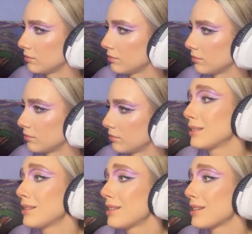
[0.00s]
You
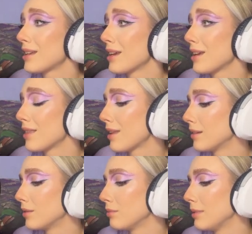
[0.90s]
could say
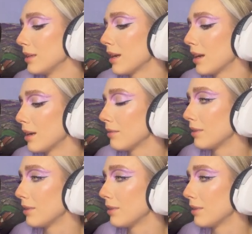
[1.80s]
that we have